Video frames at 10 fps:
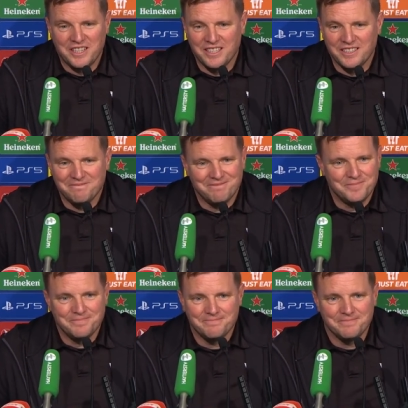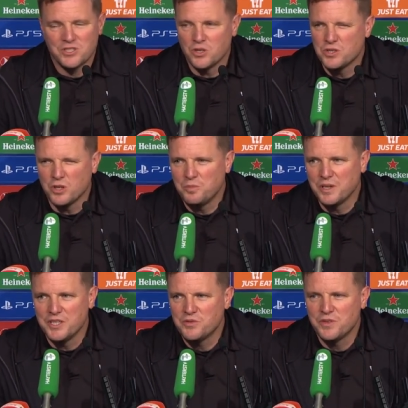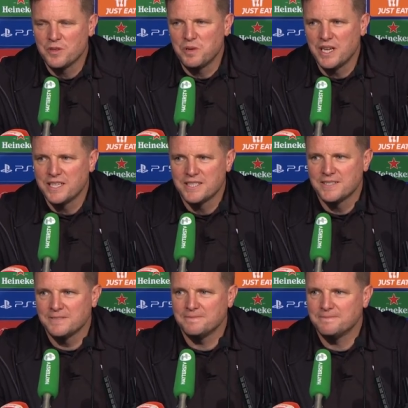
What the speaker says: I think so pleased for the players,